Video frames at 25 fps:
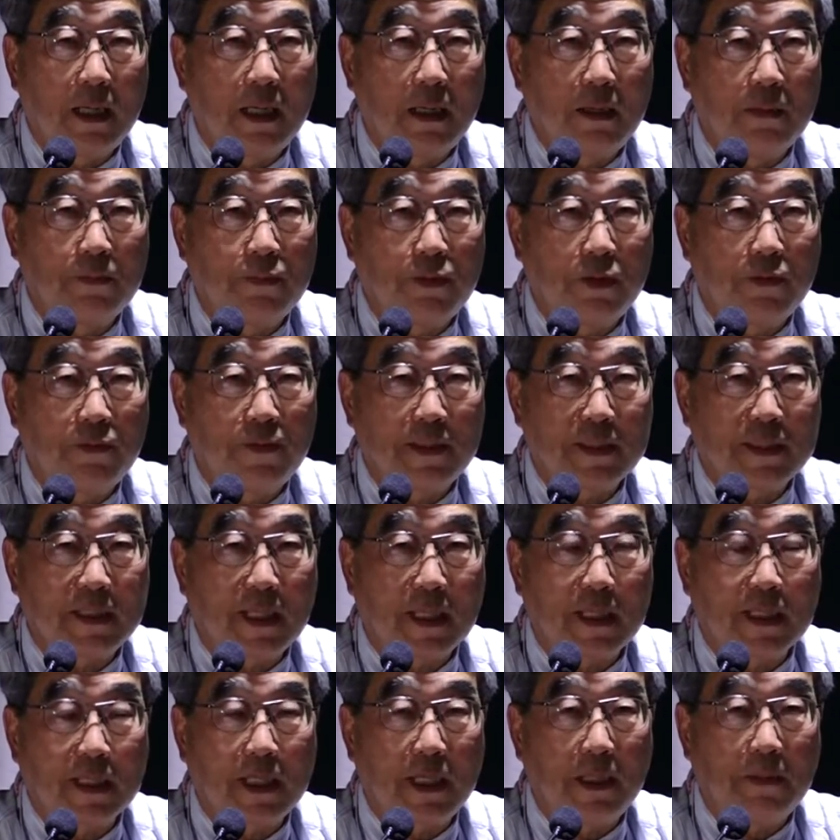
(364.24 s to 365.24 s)
Professor
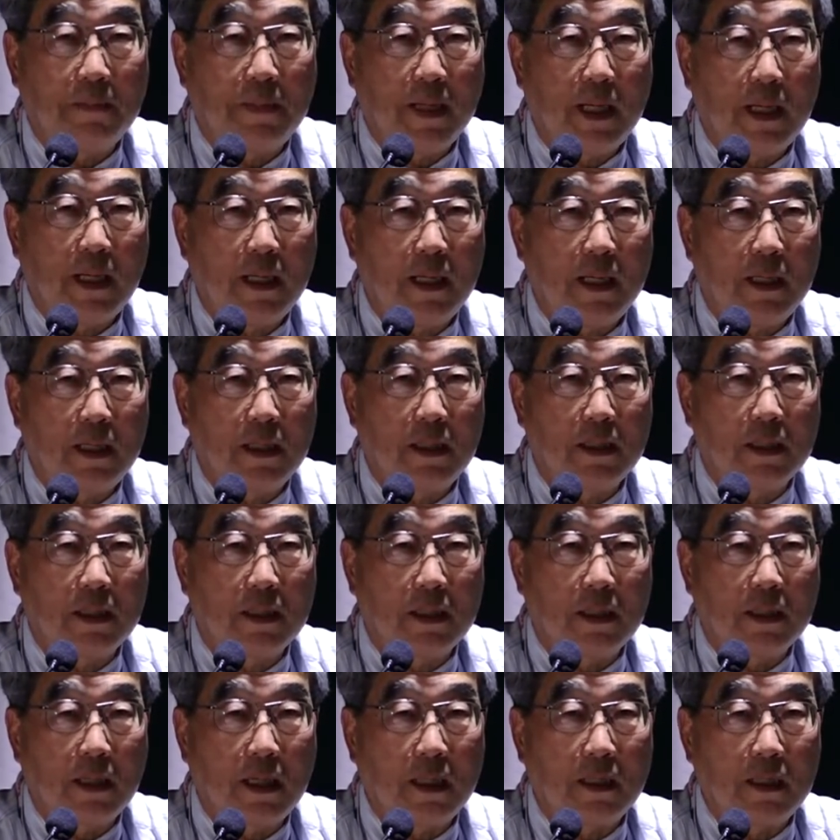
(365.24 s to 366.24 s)
Akiba,
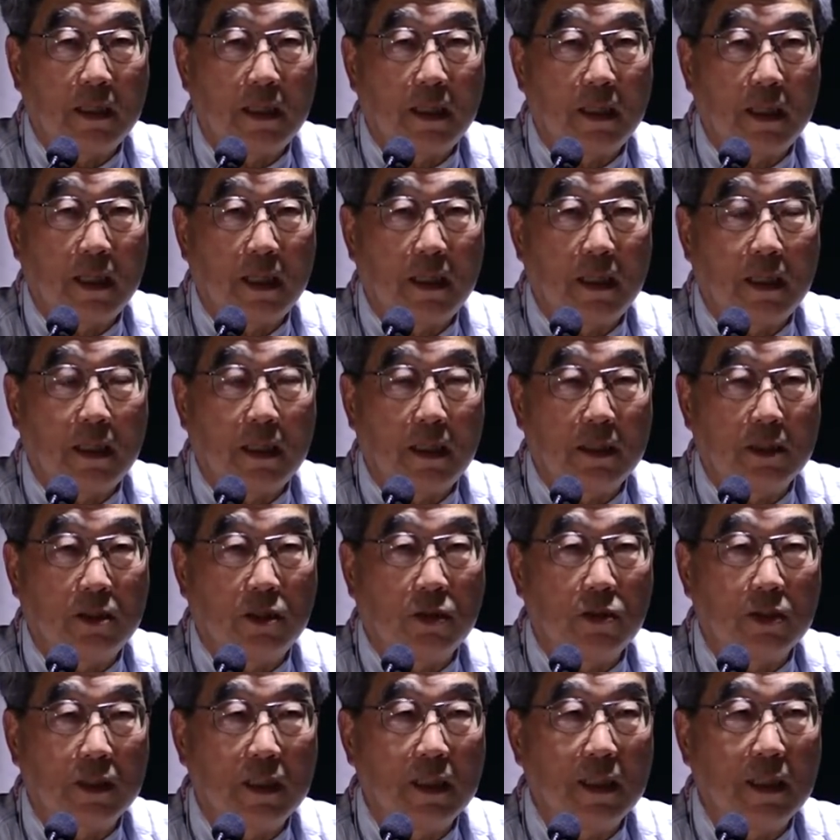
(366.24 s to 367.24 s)

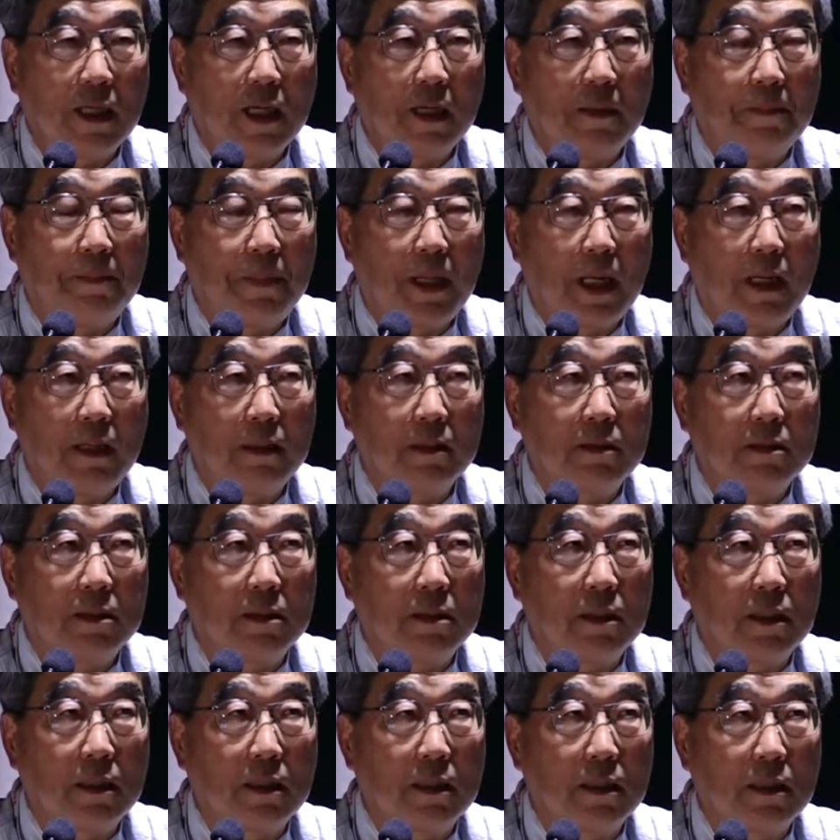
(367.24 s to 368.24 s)
talking about
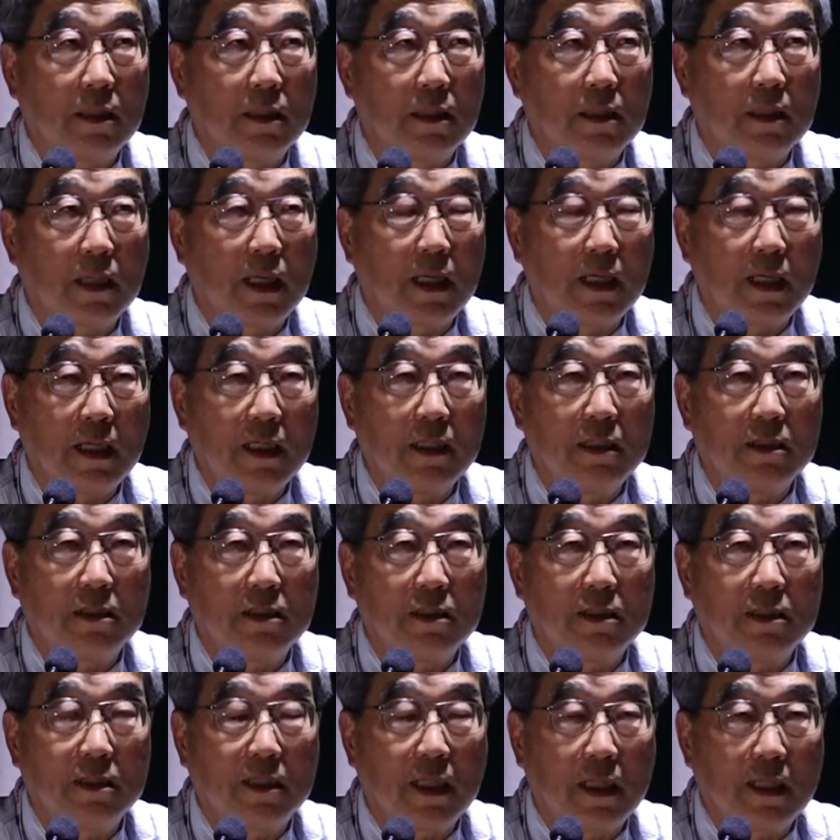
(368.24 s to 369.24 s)
the current
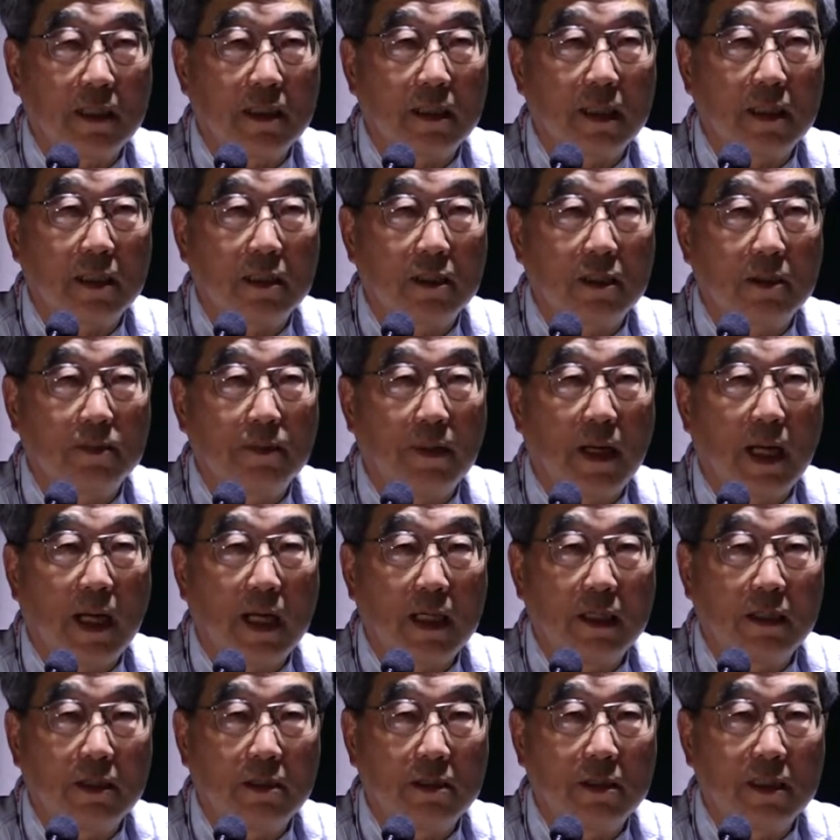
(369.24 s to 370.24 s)
status of
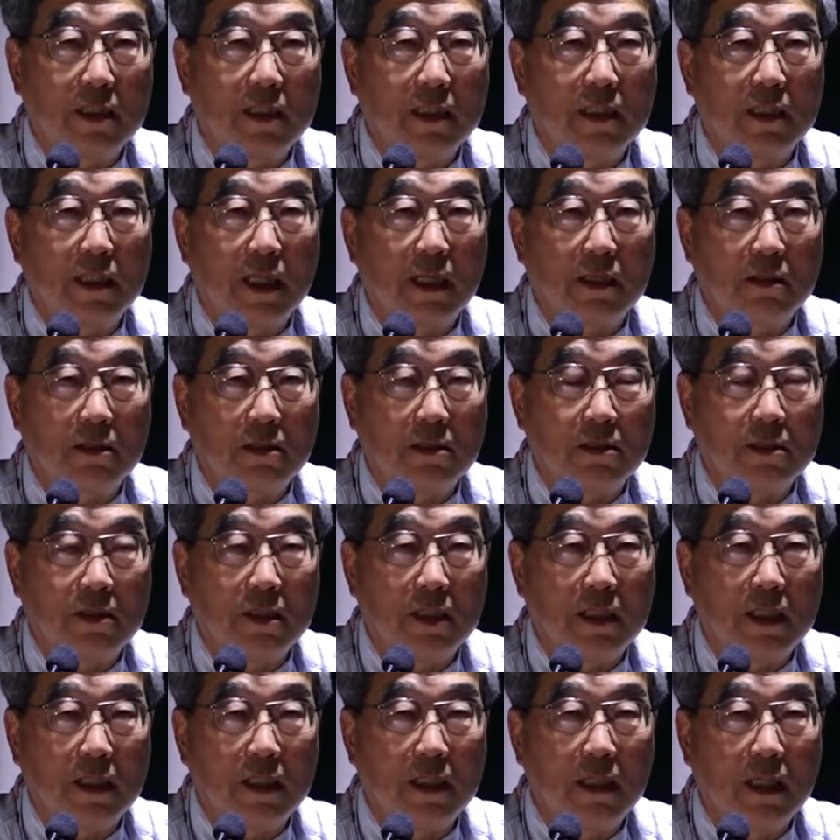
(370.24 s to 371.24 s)
hydrogen
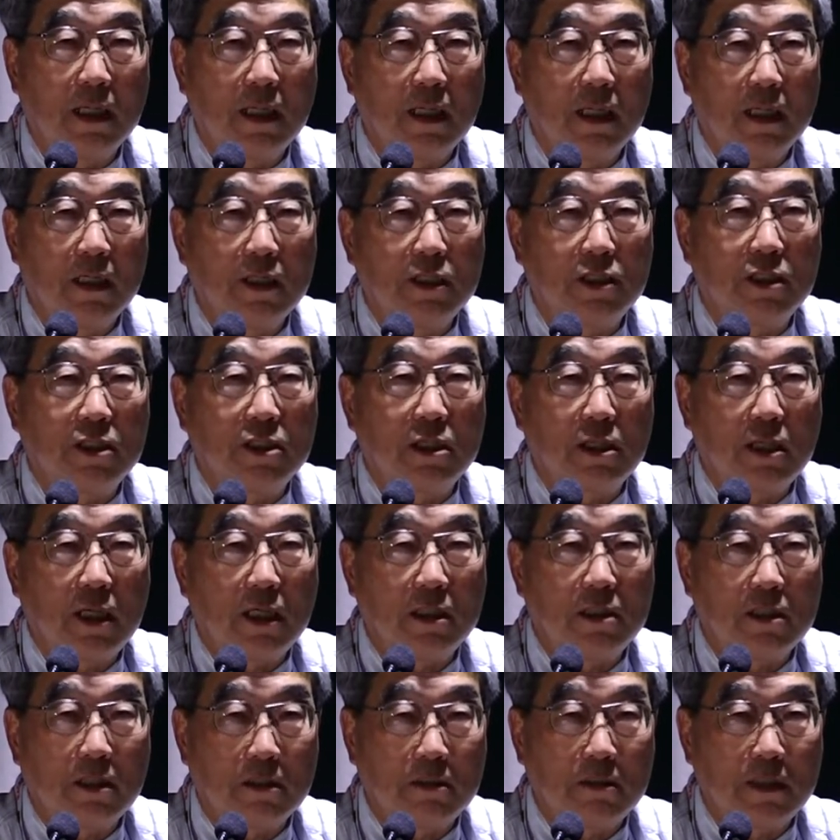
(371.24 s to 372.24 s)
technology
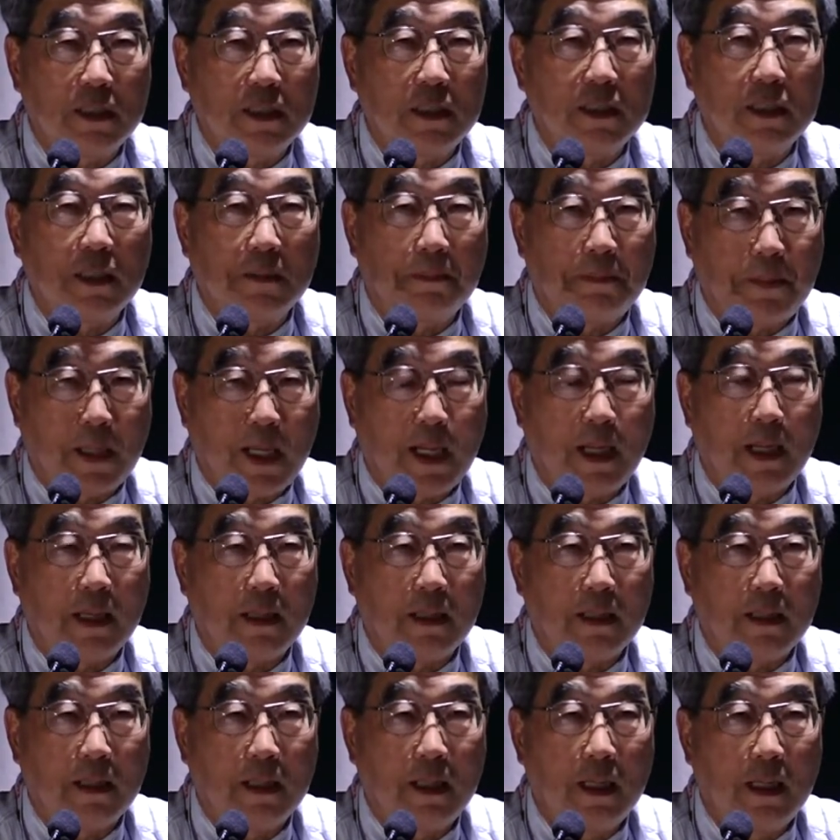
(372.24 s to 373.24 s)
situation in Japan.
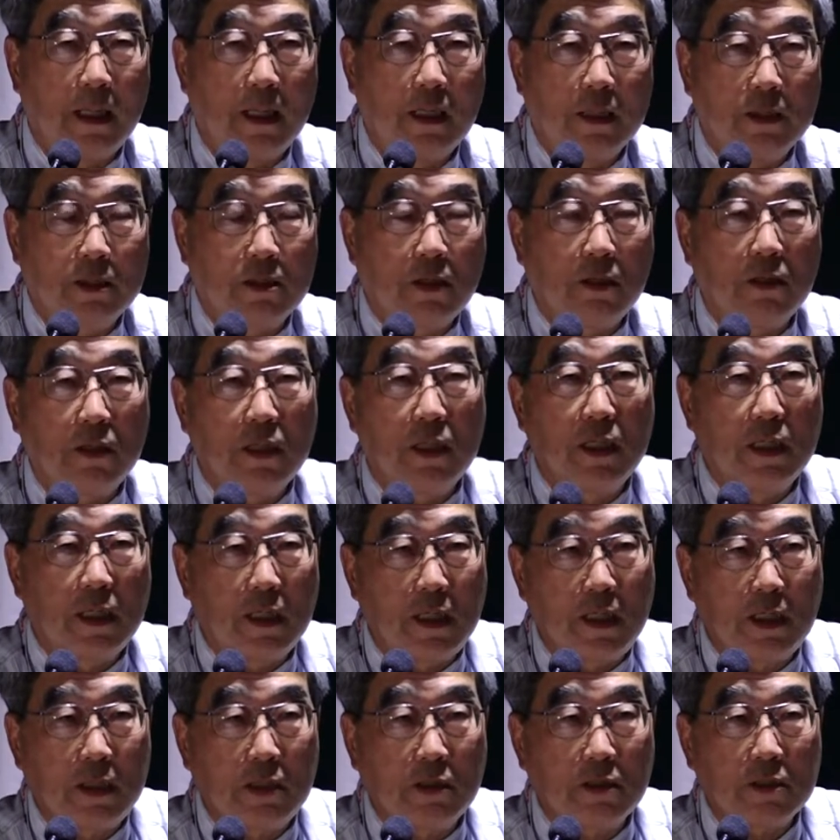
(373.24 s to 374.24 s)
So
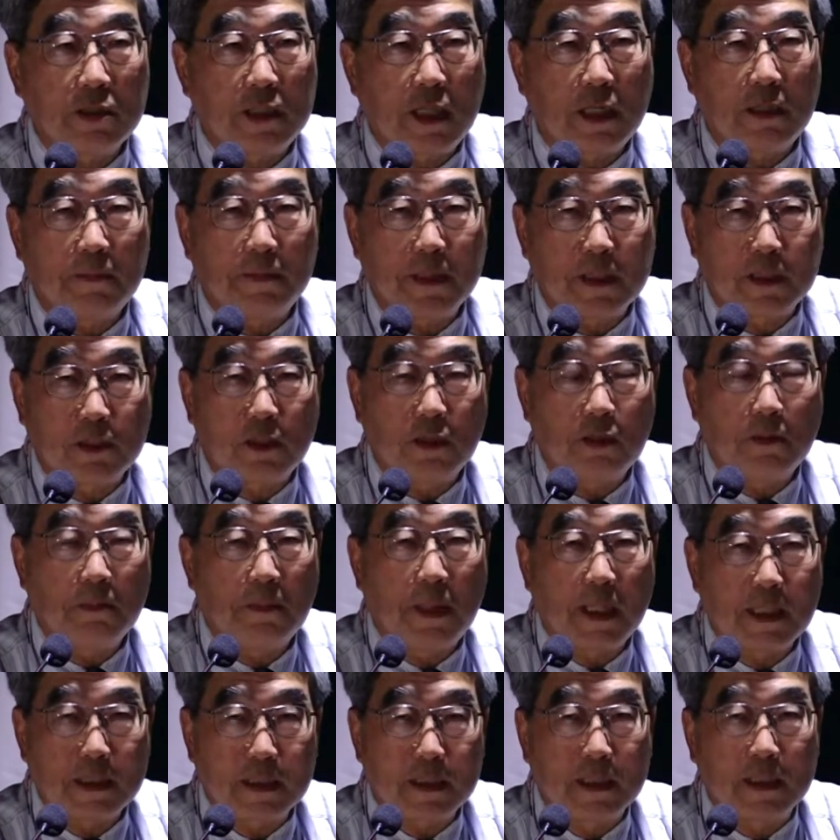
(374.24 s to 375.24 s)
he don't have so
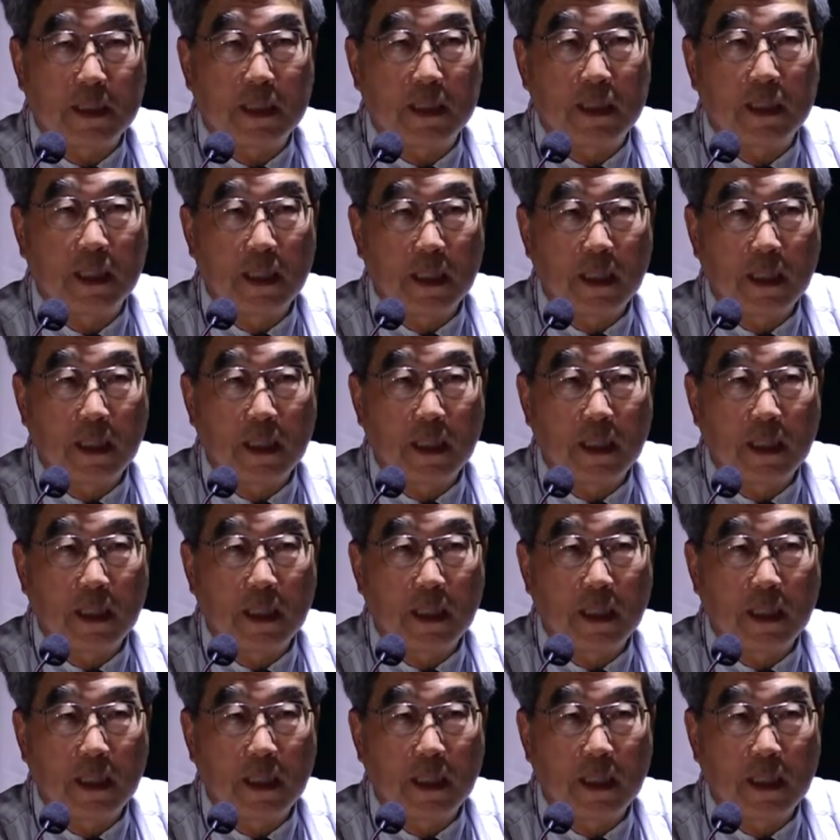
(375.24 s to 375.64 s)
much